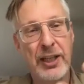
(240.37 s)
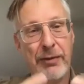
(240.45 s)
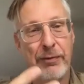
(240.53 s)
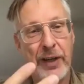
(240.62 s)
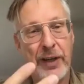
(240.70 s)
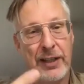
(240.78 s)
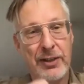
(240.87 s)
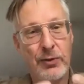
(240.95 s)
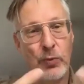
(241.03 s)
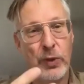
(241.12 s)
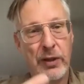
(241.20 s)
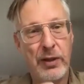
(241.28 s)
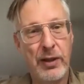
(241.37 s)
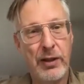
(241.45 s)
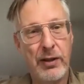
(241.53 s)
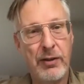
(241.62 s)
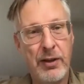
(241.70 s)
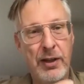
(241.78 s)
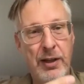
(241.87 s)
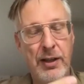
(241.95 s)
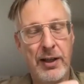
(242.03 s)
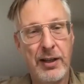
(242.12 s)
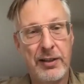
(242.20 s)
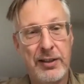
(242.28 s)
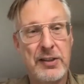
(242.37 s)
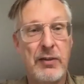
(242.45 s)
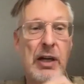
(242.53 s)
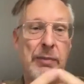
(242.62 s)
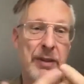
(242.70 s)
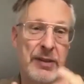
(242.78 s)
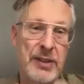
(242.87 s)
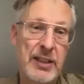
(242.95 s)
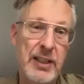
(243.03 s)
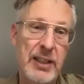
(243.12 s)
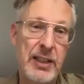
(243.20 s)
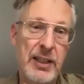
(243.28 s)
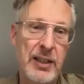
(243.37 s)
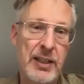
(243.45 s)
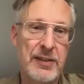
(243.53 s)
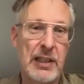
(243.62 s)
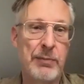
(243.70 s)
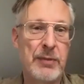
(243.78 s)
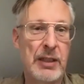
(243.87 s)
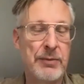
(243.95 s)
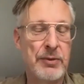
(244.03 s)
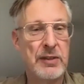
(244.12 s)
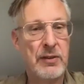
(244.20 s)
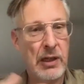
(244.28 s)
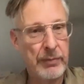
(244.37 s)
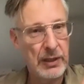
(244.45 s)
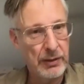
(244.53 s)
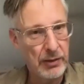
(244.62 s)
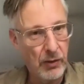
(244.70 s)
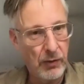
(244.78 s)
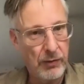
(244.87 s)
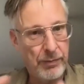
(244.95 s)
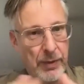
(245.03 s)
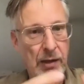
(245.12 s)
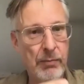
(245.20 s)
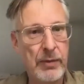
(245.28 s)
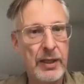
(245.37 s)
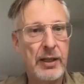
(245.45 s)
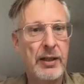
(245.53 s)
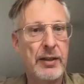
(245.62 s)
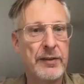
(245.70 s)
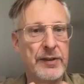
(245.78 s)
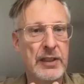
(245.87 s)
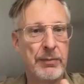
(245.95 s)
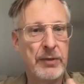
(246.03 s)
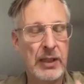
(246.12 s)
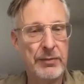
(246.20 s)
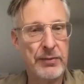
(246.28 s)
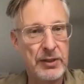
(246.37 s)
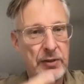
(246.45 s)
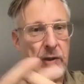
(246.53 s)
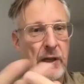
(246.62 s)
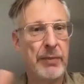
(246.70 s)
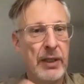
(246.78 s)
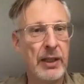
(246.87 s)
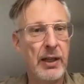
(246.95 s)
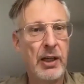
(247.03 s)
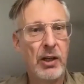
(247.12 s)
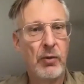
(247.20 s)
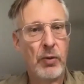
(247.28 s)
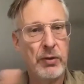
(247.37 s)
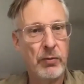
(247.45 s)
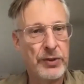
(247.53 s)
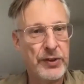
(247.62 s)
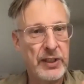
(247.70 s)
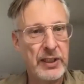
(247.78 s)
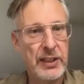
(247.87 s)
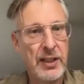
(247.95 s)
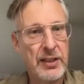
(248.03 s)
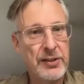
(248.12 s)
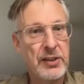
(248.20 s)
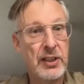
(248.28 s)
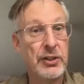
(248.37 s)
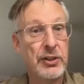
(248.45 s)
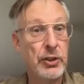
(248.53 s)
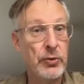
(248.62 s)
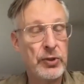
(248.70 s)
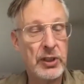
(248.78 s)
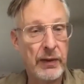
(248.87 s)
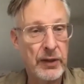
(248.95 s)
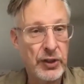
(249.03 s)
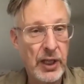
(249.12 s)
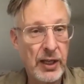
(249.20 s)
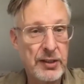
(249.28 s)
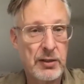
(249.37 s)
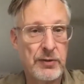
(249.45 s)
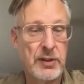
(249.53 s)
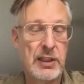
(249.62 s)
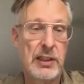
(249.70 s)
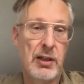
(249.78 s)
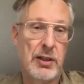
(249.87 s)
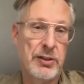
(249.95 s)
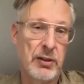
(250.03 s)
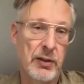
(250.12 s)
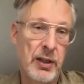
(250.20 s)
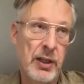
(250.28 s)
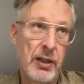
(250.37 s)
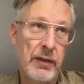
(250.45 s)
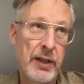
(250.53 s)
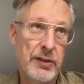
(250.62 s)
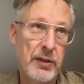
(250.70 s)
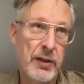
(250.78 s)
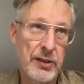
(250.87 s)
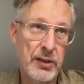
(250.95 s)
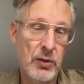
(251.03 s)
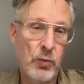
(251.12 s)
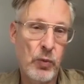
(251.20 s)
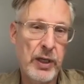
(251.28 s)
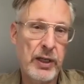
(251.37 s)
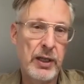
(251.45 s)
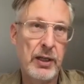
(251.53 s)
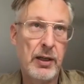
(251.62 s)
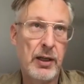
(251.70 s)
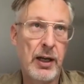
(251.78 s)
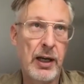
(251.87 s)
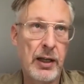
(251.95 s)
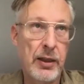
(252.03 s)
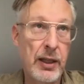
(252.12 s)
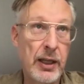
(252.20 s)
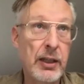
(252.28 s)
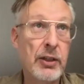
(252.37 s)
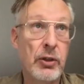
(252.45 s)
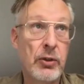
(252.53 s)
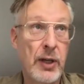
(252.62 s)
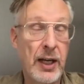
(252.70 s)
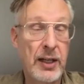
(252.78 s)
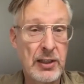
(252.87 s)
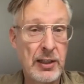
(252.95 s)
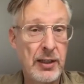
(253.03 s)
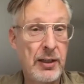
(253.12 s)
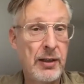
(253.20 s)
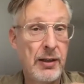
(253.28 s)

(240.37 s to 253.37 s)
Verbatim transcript: effect with uh, uh, describing Stieg and sometimes describing Olof Palme and sometimes describing what, what Stieg does and using the text of Stieg Larsson. That, that's the way I think you can actually